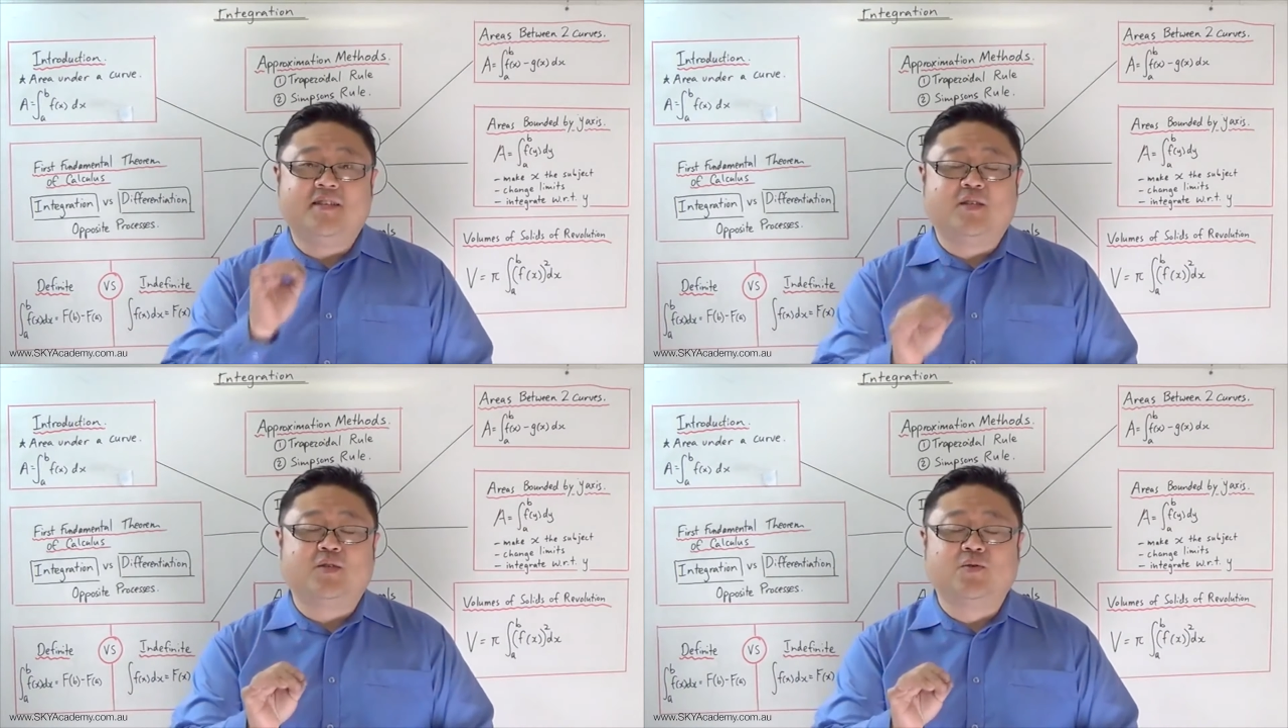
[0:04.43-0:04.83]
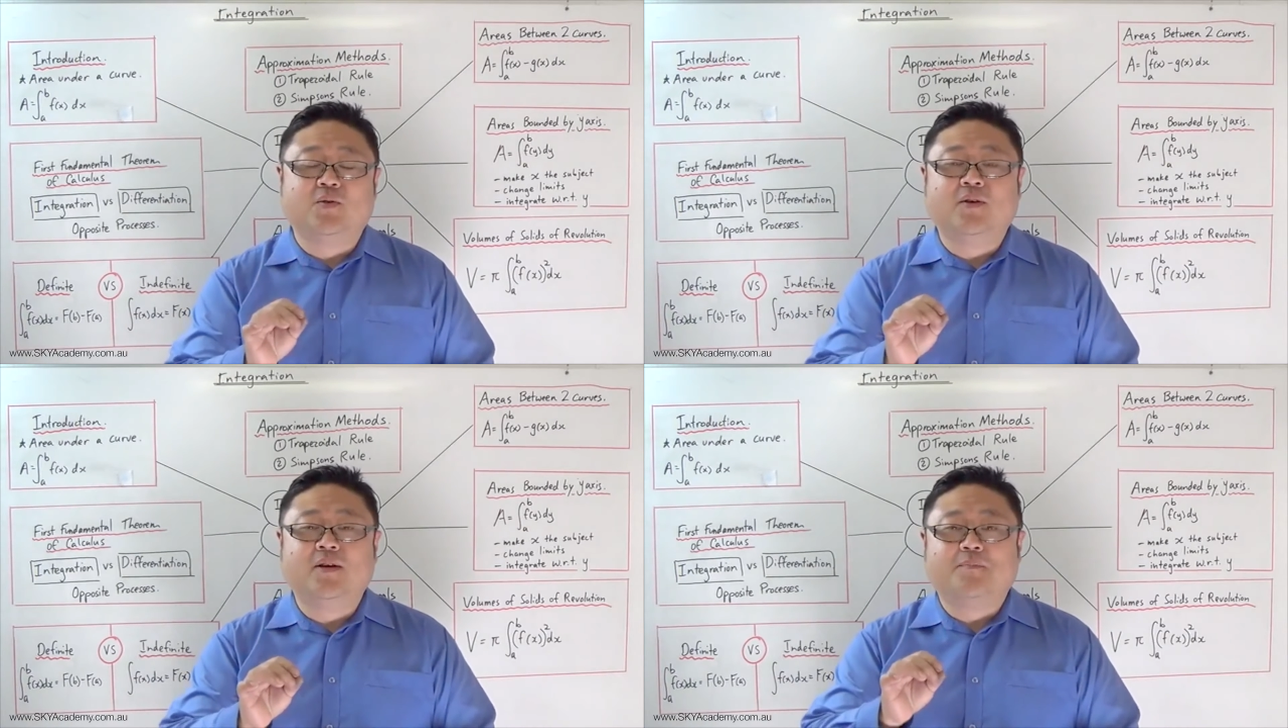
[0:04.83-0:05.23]
This is
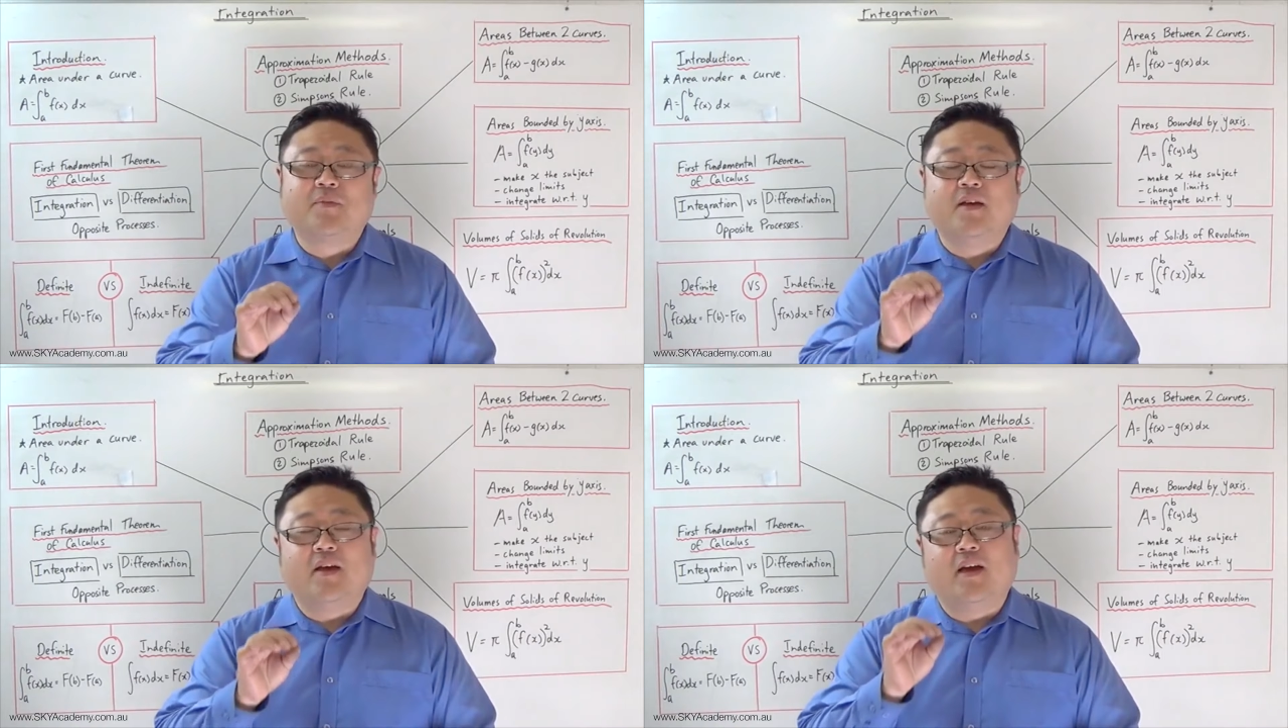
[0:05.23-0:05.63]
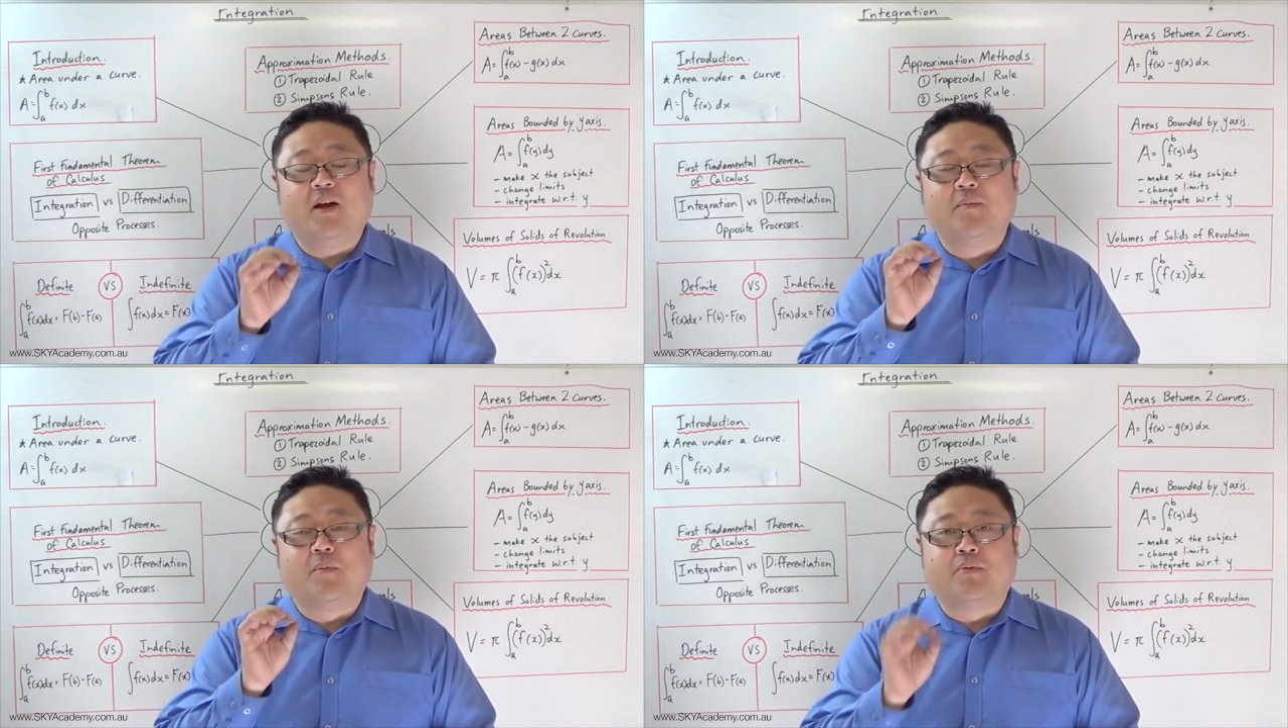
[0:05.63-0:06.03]
Seung,
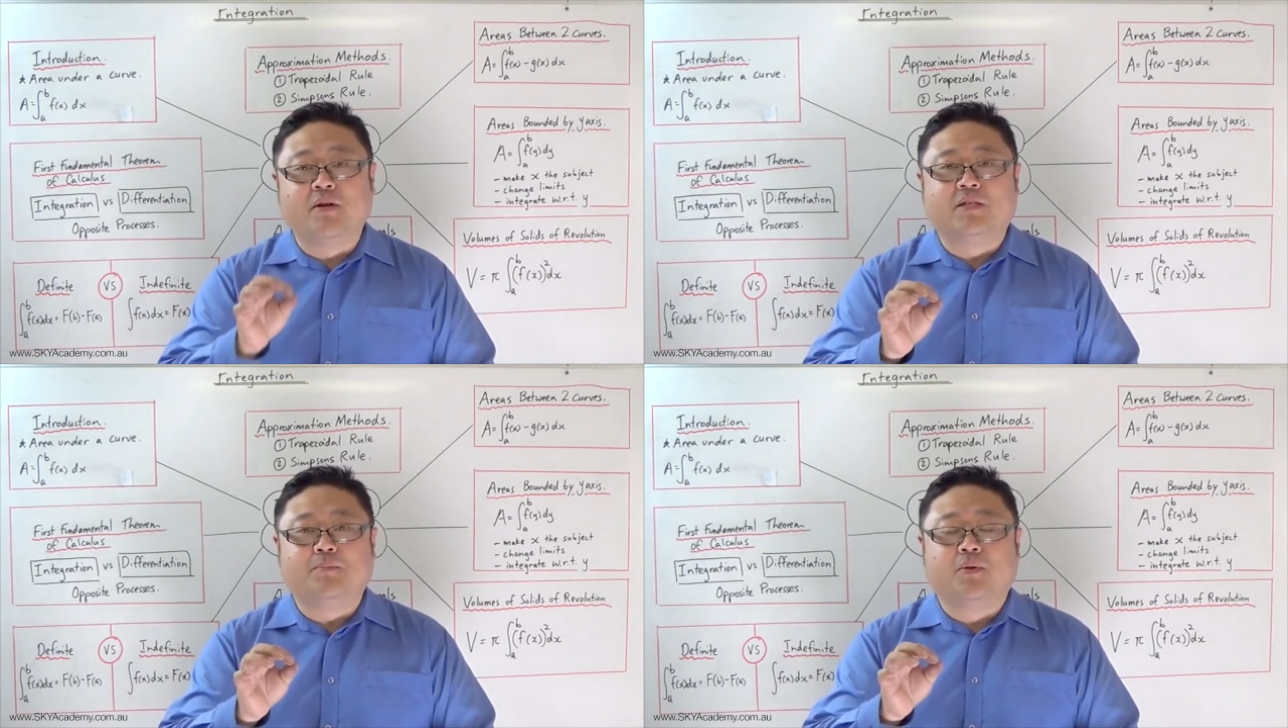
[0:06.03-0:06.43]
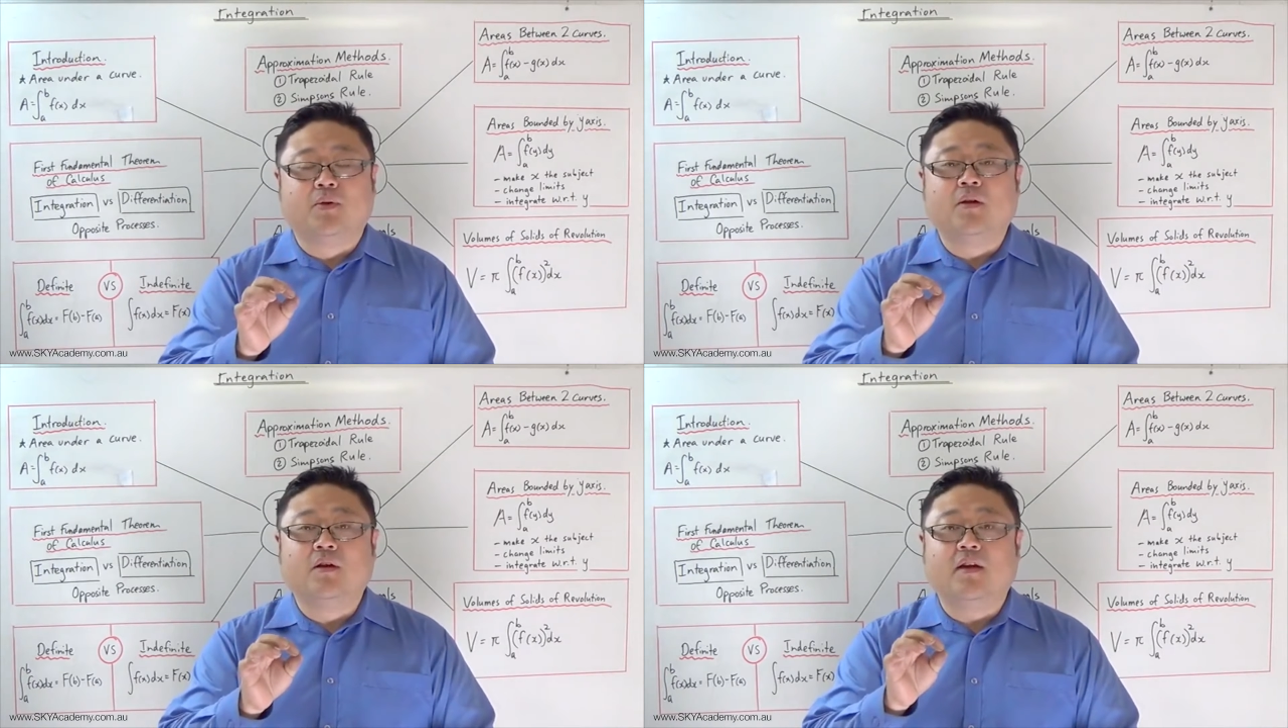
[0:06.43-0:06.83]
and I'm the
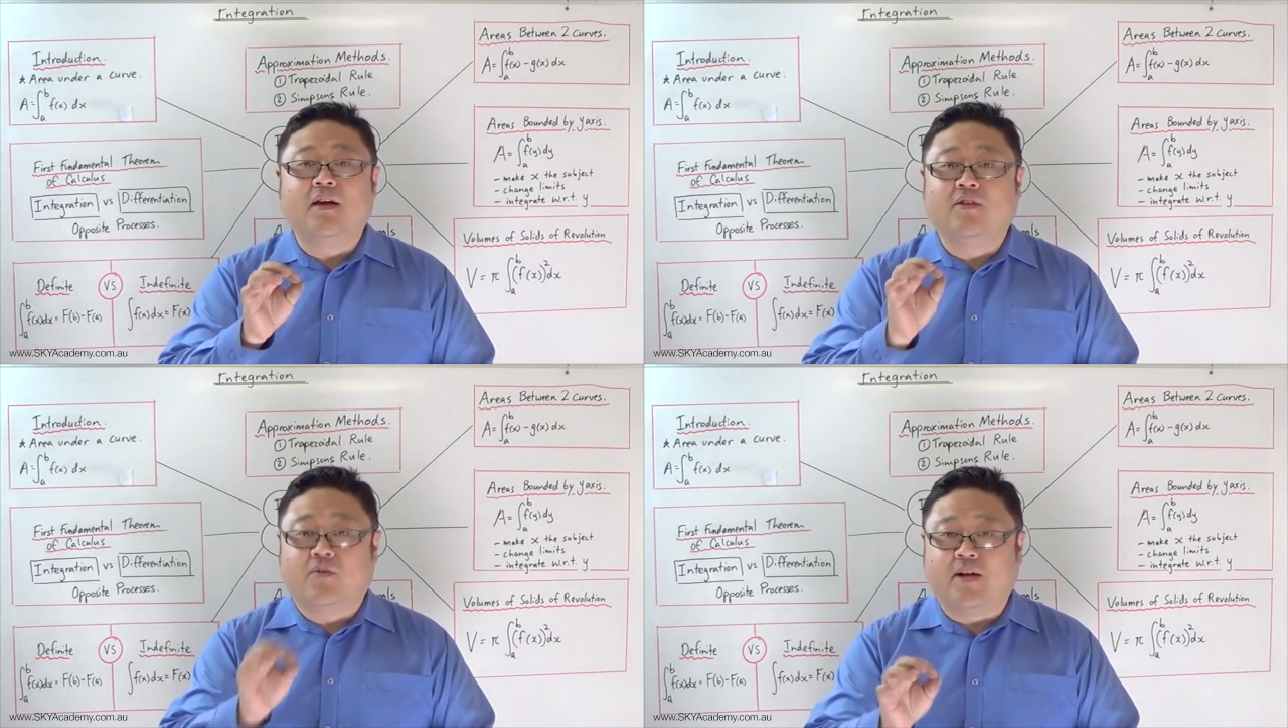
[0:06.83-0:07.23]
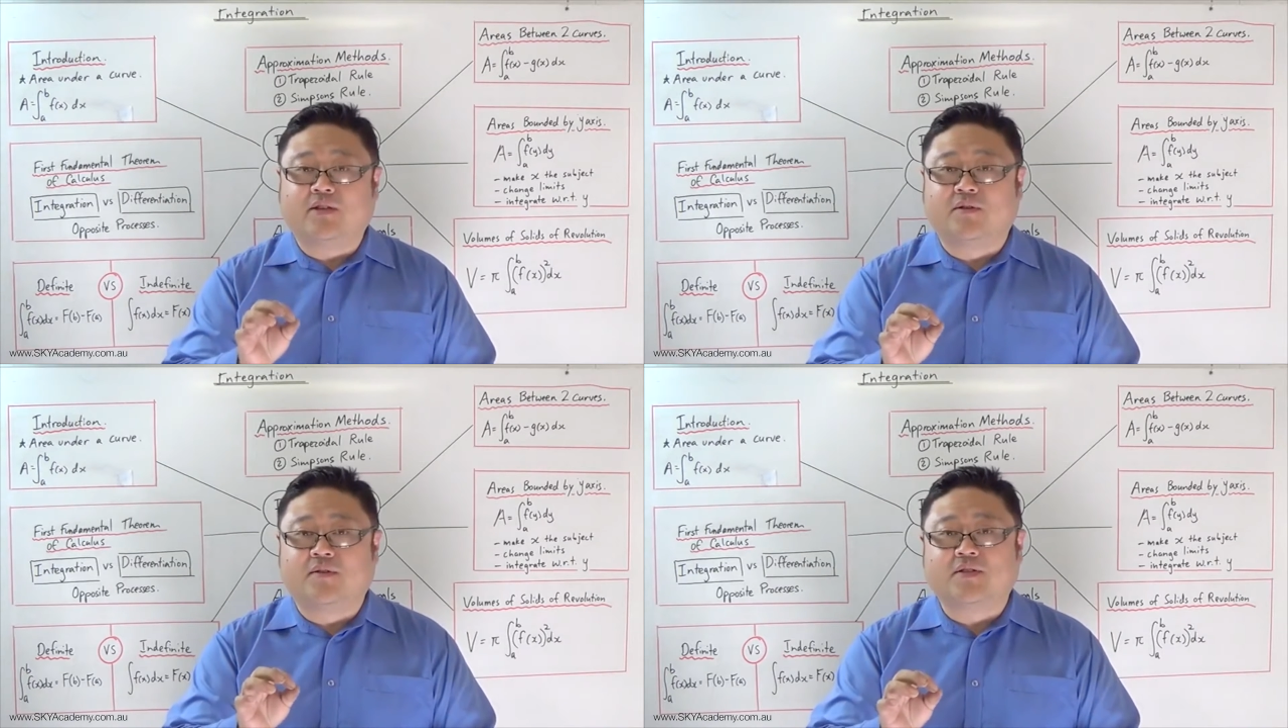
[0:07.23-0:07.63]
principal and
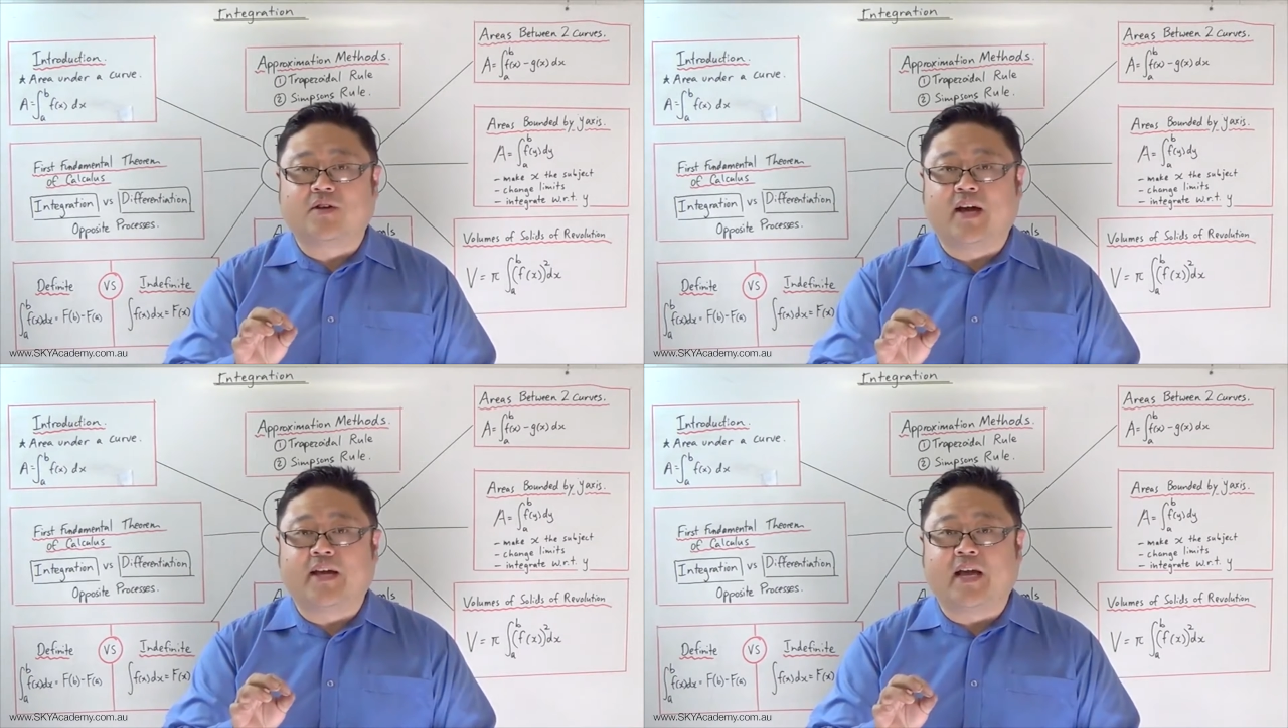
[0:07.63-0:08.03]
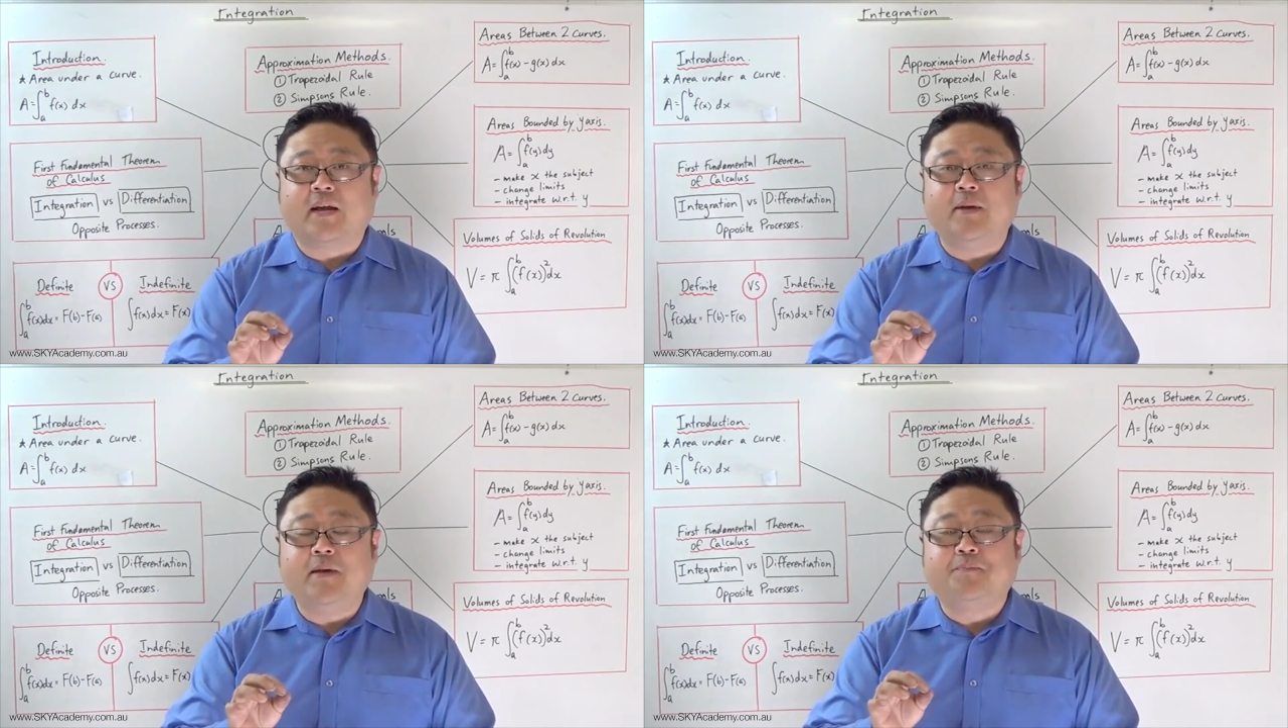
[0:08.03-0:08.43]
director of Sky
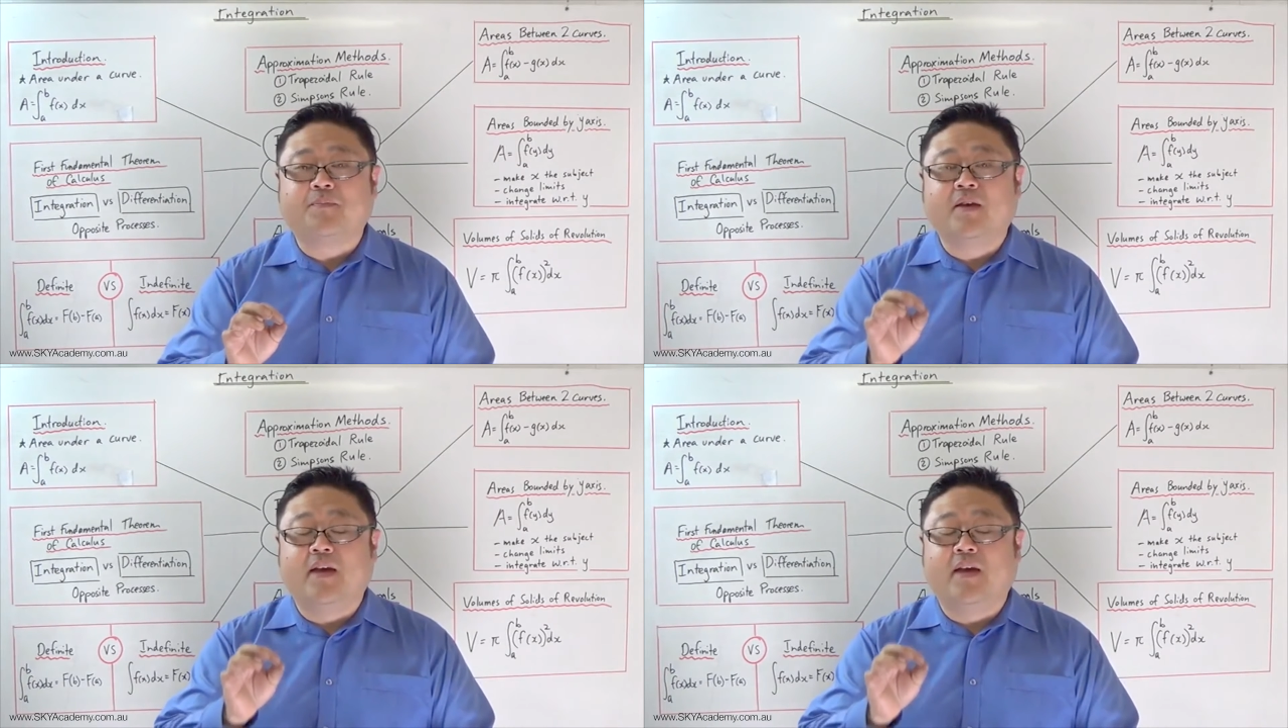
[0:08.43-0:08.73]
Academy.